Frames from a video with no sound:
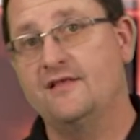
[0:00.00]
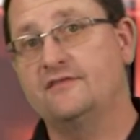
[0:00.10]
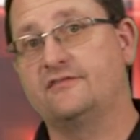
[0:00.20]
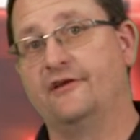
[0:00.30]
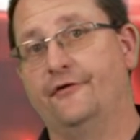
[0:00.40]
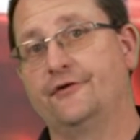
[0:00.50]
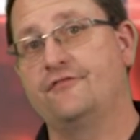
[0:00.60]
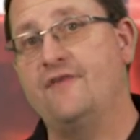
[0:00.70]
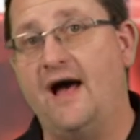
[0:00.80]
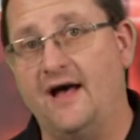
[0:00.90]
cylinder
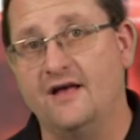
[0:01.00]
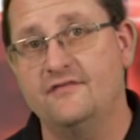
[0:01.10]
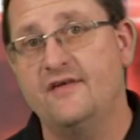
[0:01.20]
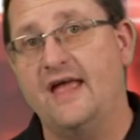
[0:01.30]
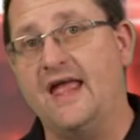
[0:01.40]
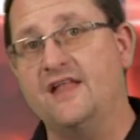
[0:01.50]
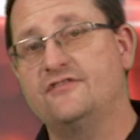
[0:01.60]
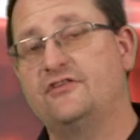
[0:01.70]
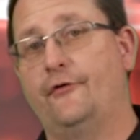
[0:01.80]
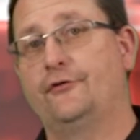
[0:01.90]
5, and
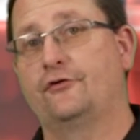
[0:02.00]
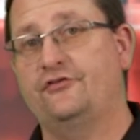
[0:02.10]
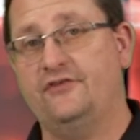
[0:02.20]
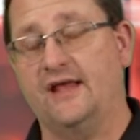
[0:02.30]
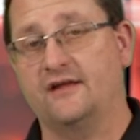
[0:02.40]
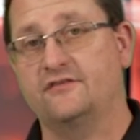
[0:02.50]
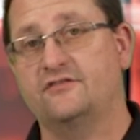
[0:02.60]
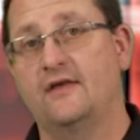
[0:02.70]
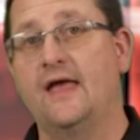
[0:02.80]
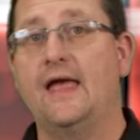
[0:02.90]
cylinder
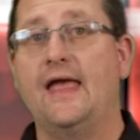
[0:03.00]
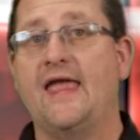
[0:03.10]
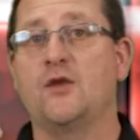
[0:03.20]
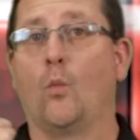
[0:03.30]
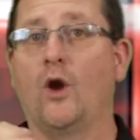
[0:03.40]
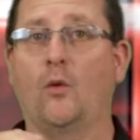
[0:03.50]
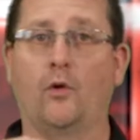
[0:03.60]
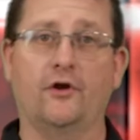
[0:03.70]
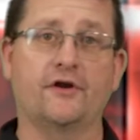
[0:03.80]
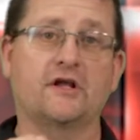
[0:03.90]
6. And where
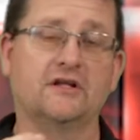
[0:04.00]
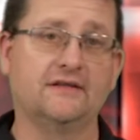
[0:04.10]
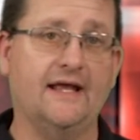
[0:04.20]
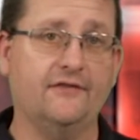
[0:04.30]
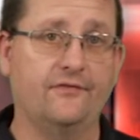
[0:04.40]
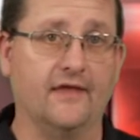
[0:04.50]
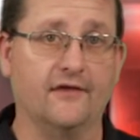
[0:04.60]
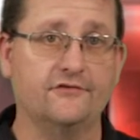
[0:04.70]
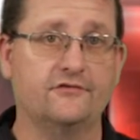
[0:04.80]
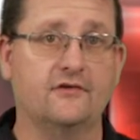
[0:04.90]
we're going to collect
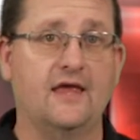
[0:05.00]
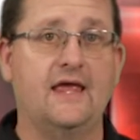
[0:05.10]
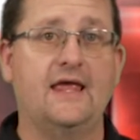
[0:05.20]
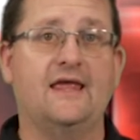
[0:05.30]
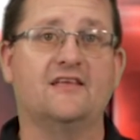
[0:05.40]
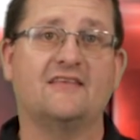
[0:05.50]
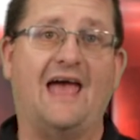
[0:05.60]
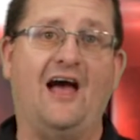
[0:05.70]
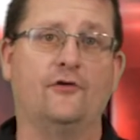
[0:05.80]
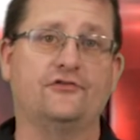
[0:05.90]
this is
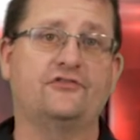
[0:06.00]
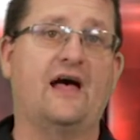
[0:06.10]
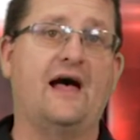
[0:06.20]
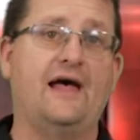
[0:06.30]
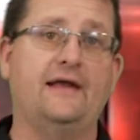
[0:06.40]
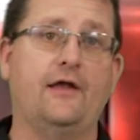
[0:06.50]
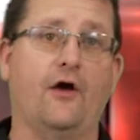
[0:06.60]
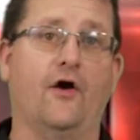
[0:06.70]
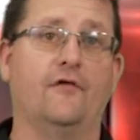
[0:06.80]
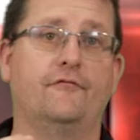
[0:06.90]
outside
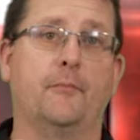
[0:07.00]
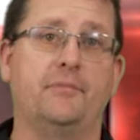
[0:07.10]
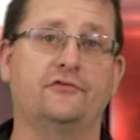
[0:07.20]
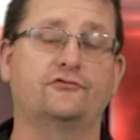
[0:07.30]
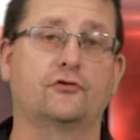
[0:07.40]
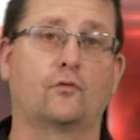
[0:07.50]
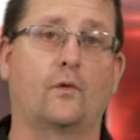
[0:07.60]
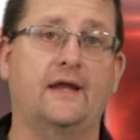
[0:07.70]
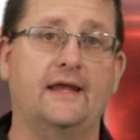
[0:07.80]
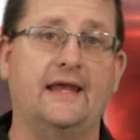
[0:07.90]
of the piston
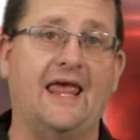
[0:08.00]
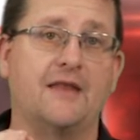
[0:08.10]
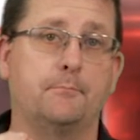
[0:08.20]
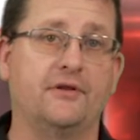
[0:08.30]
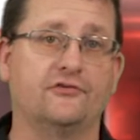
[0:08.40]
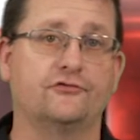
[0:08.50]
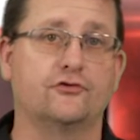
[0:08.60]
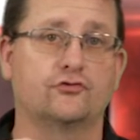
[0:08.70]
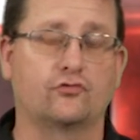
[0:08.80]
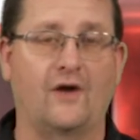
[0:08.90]
ring and
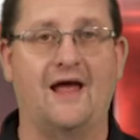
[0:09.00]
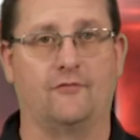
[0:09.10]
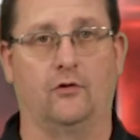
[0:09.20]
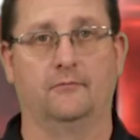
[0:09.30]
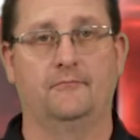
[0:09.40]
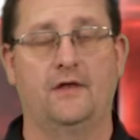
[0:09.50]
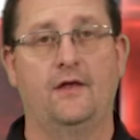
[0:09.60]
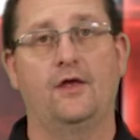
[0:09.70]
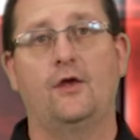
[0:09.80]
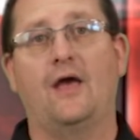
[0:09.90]
piston travel.
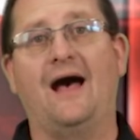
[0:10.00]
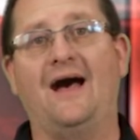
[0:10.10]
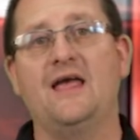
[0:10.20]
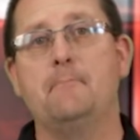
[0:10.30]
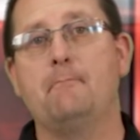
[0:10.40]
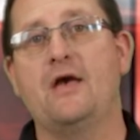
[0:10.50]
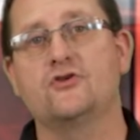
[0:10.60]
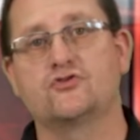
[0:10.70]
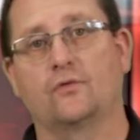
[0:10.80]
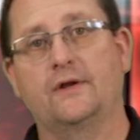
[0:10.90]
I am
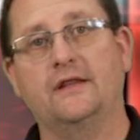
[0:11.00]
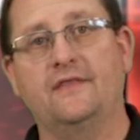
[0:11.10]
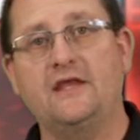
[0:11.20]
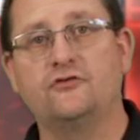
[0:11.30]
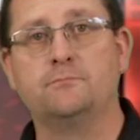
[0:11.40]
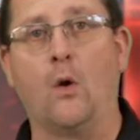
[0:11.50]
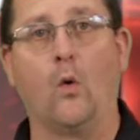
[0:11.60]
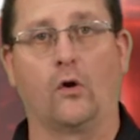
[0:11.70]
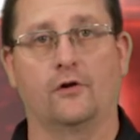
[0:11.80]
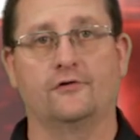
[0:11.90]
measuring these
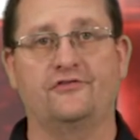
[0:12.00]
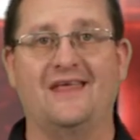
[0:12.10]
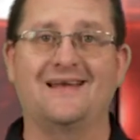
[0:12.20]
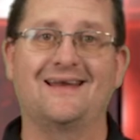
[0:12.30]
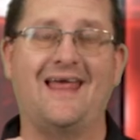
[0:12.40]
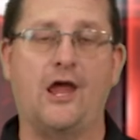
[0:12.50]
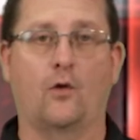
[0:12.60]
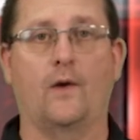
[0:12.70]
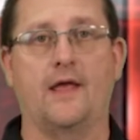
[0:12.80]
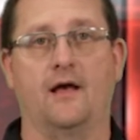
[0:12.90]
bores in an
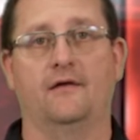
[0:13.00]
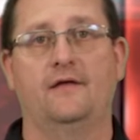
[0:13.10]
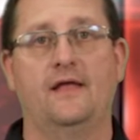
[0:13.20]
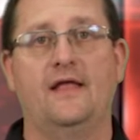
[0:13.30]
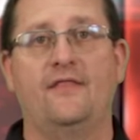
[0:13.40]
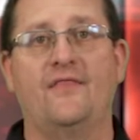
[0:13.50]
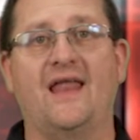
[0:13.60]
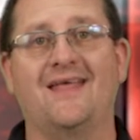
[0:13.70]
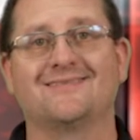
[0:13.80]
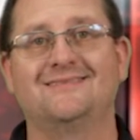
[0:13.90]
area that
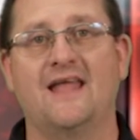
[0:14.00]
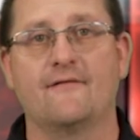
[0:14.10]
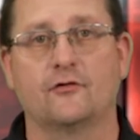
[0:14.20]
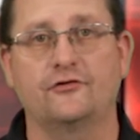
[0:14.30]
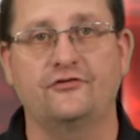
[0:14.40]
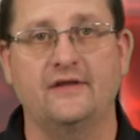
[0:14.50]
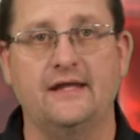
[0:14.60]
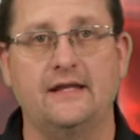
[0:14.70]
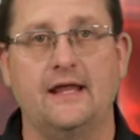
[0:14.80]
has never seen